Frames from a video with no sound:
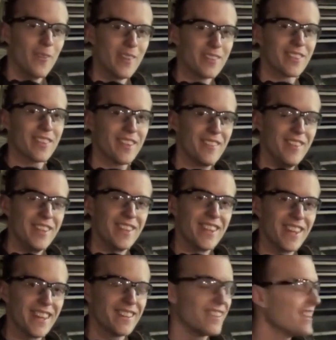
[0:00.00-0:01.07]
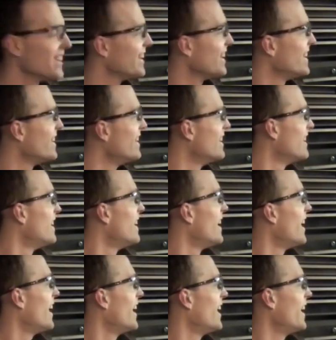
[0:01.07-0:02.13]
with 7018,
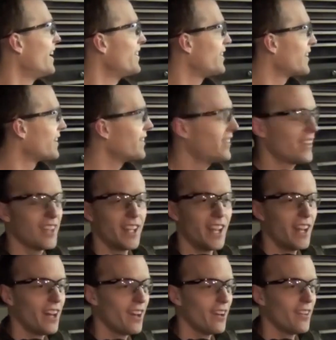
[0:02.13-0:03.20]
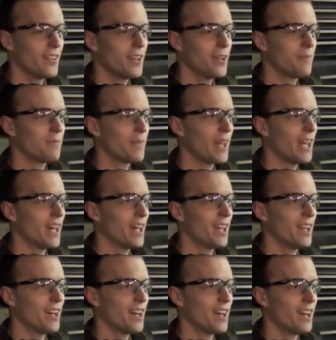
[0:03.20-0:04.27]
and as you can see it held,
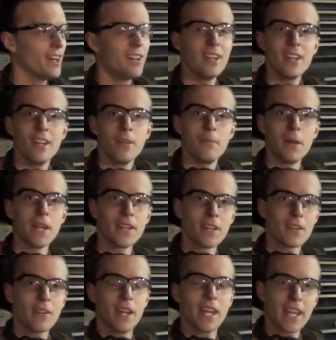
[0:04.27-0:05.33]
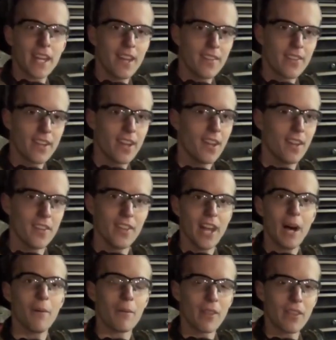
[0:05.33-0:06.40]
and uh, being that gray cast iron
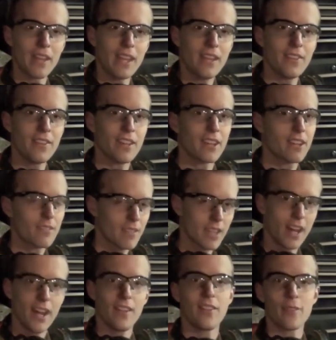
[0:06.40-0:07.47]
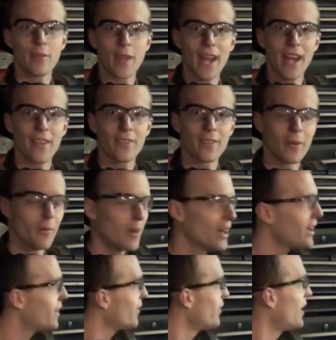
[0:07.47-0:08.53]
not one of the easier kinds of cast to
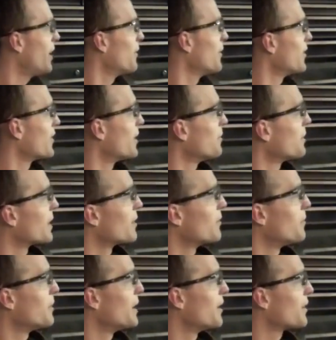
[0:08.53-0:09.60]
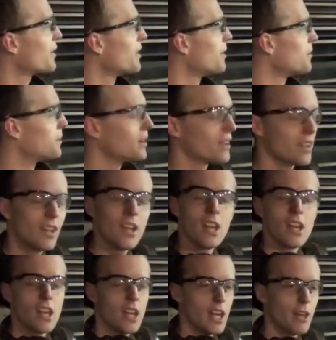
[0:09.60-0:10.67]
weld, that was something of a miracle, but
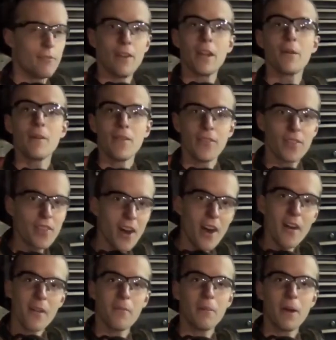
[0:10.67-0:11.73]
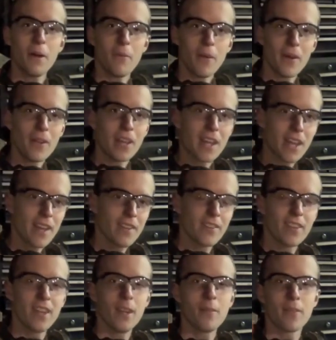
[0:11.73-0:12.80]
if anyone's thought about welding
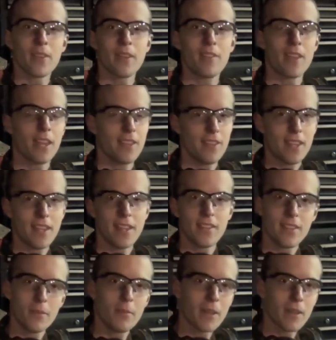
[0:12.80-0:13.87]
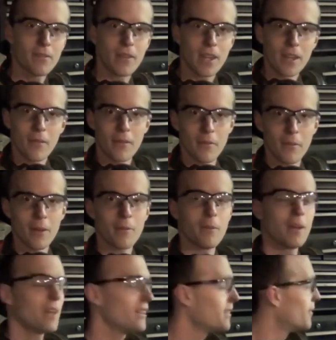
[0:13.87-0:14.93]
cast iron with 7018, I did make a video on it when I
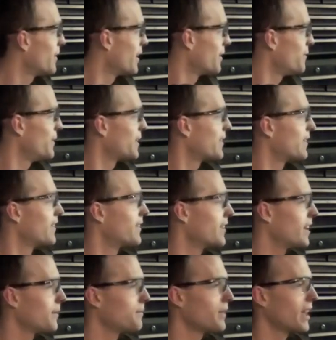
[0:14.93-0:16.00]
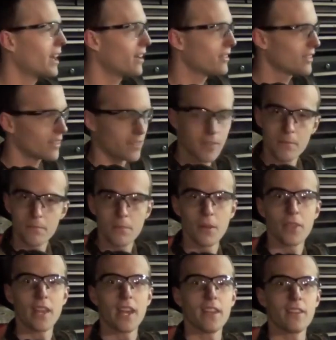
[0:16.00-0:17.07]
made when I fixed this up, and I'll just
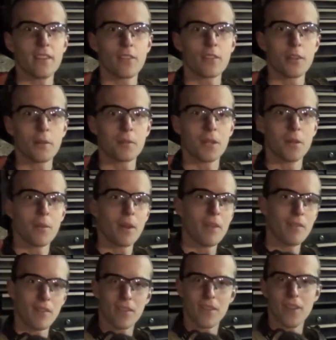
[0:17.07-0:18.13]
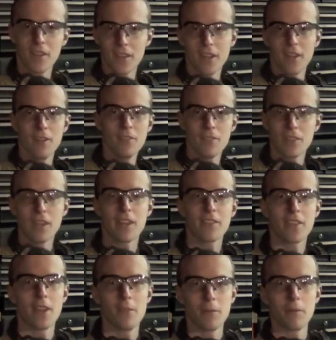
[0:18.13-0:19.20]
put that in the description or whatever. So you know, if you get
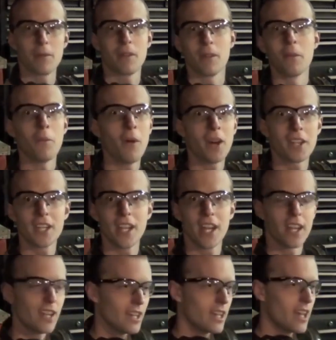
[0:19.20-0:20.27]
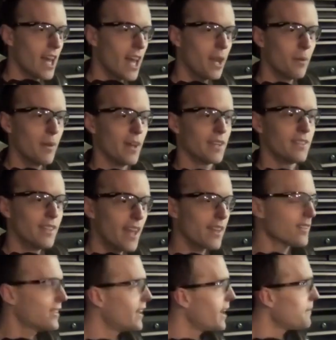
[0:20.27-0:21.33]
time, maybe you can watch it. Anyway,
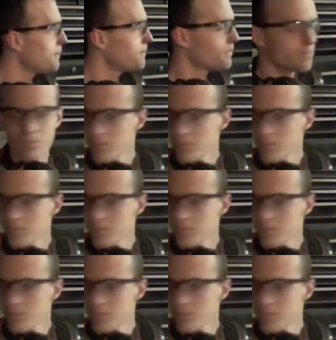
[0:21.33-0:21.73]
next up,